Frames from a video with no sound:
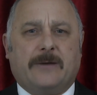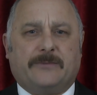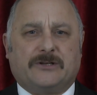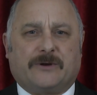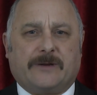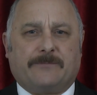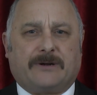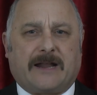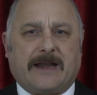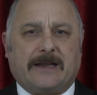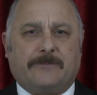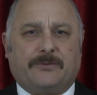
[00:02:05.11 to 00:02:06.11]
between
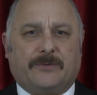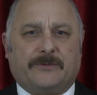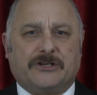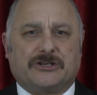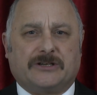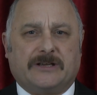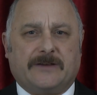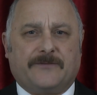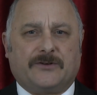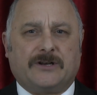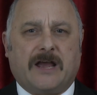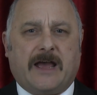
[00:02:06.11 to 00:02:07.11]
planning permission
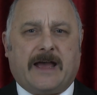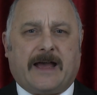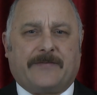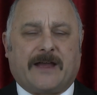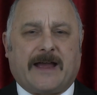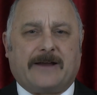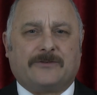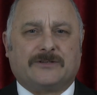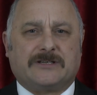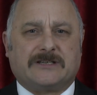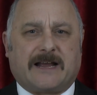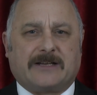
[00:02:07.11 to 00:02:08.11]
given and the
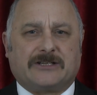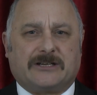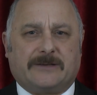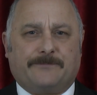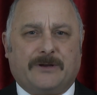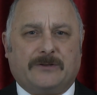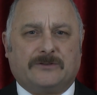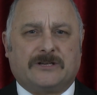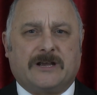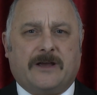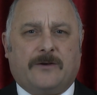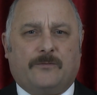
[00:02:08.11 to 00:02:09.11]
houses actually built